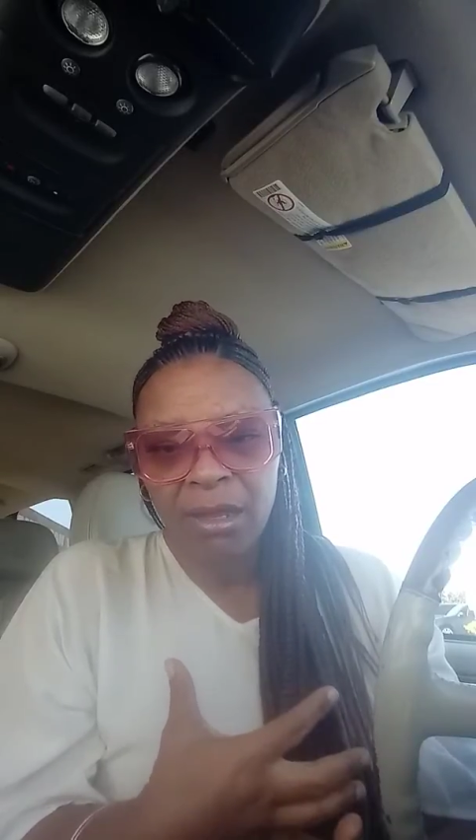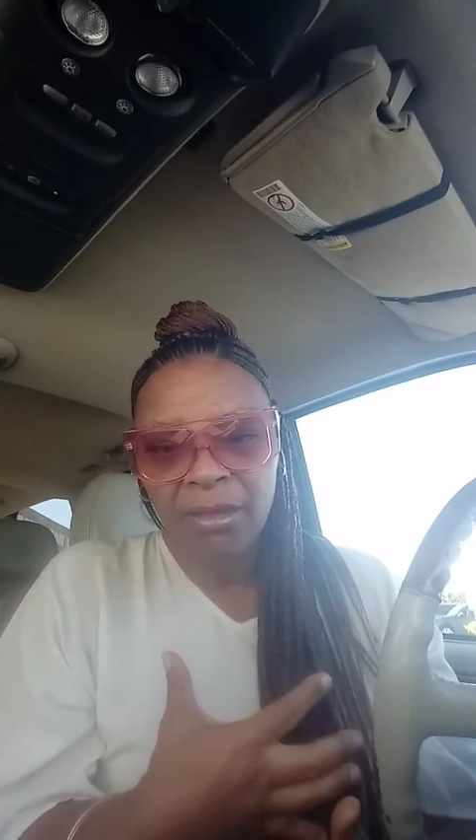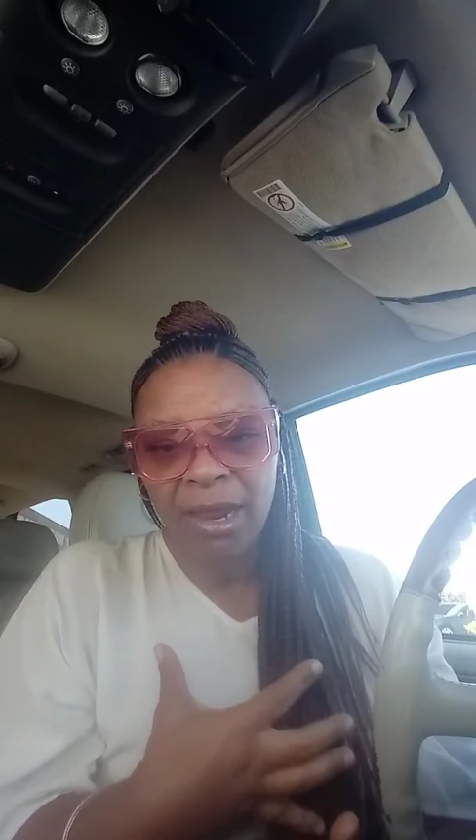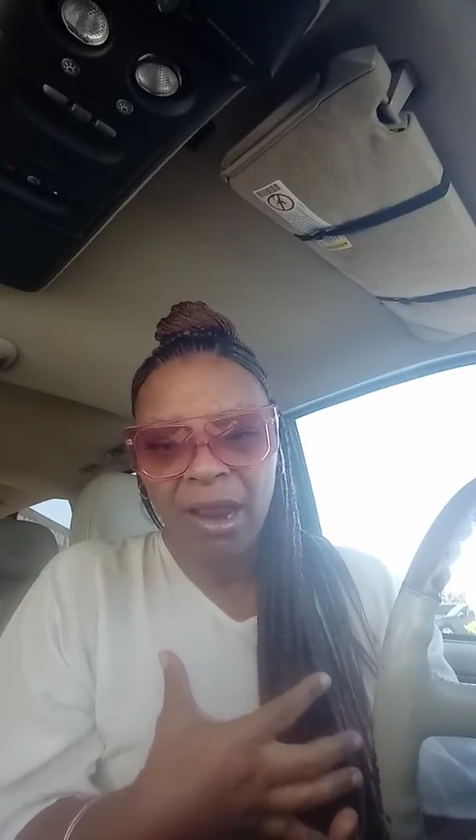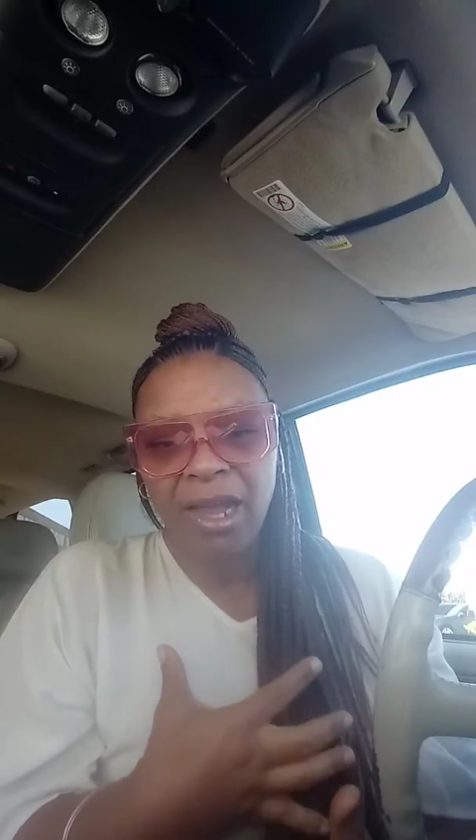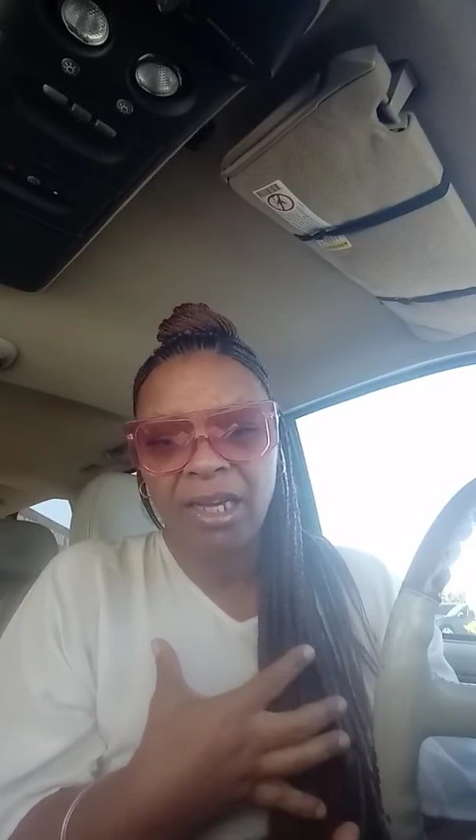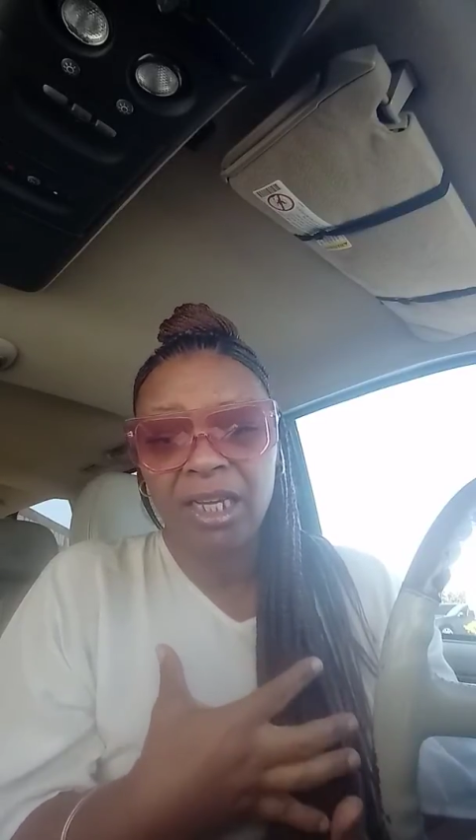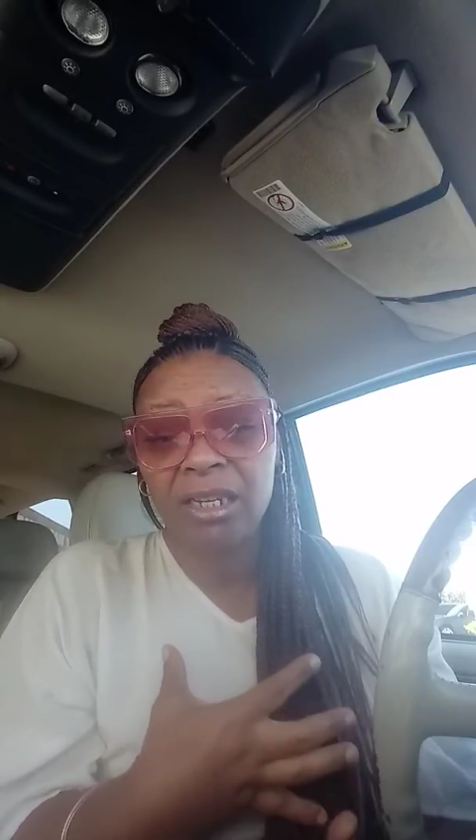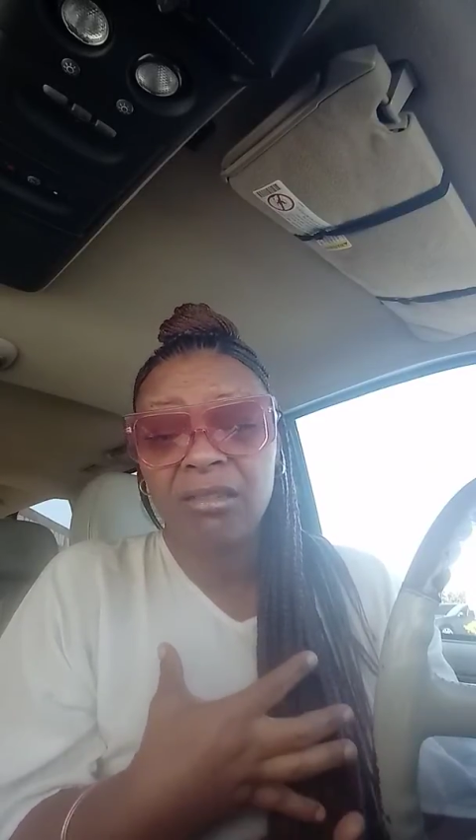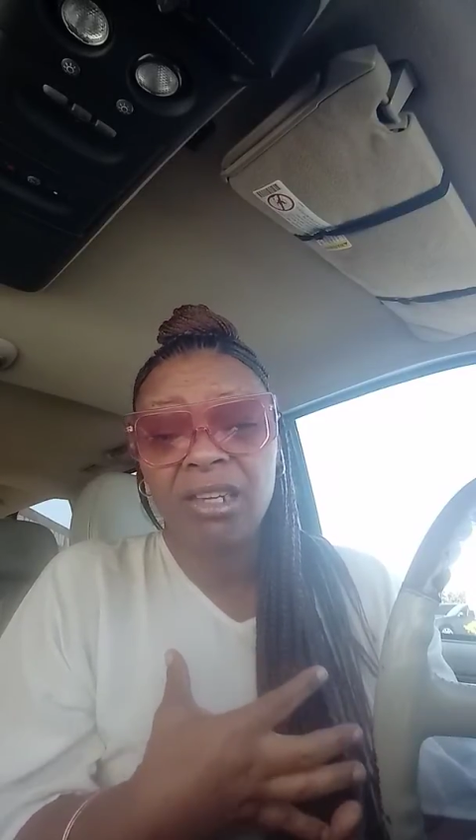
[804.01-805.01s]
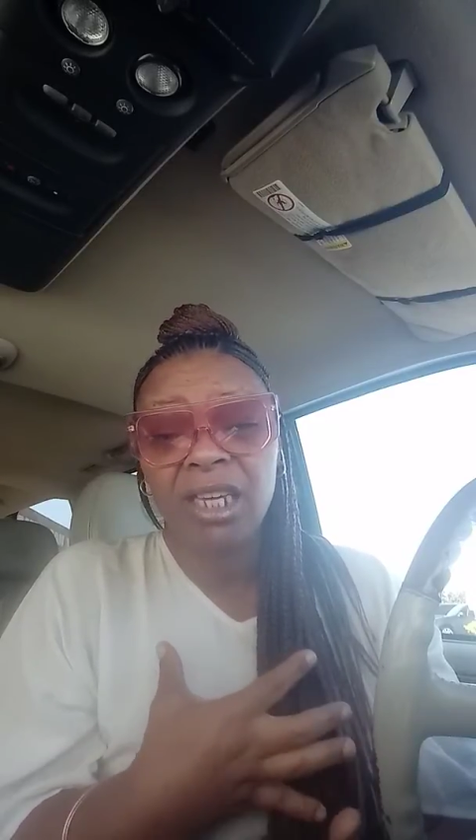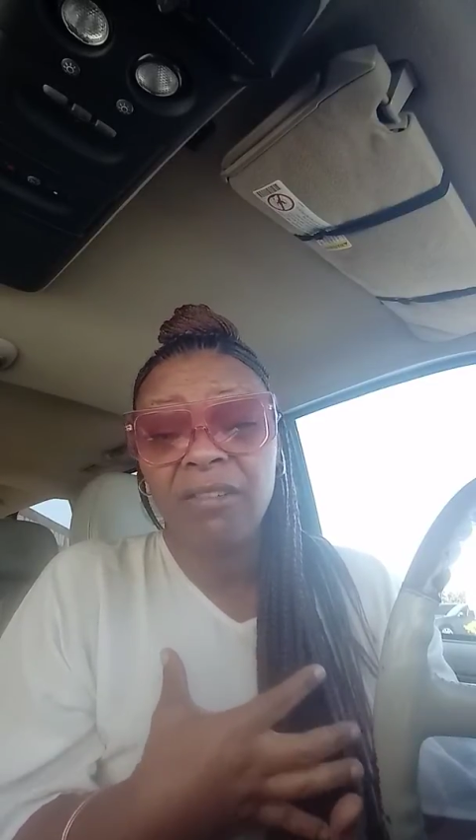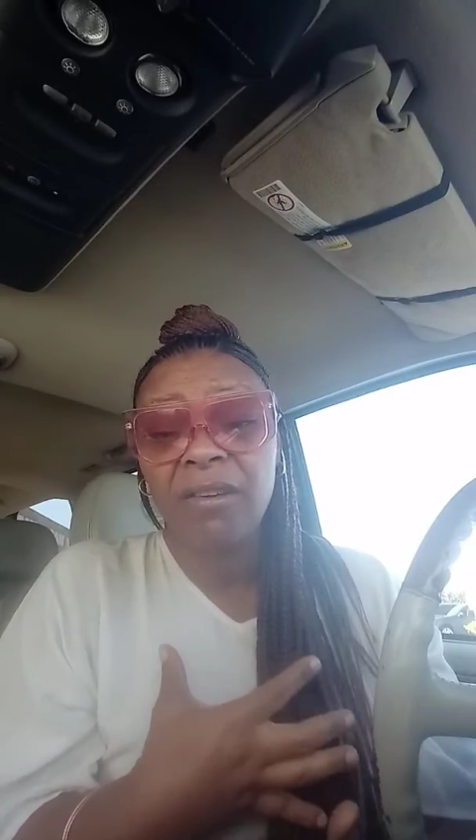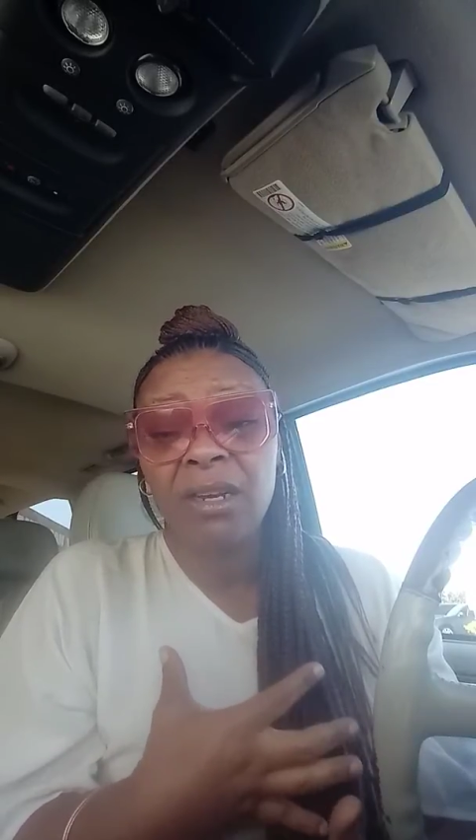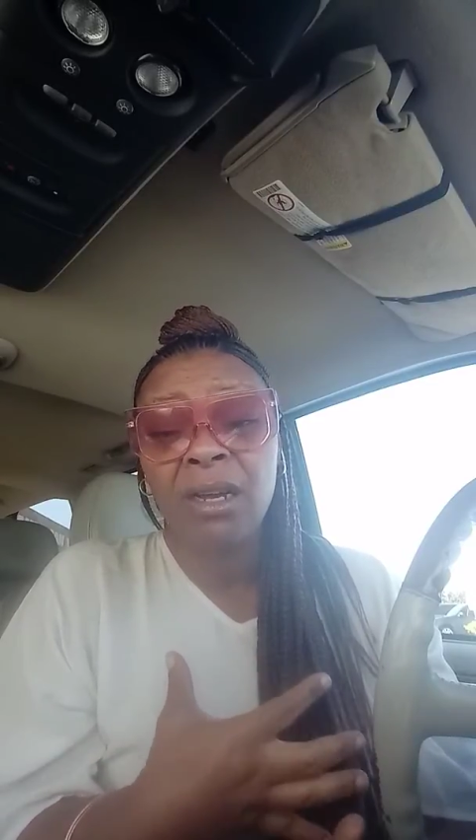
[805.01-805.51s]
or touch my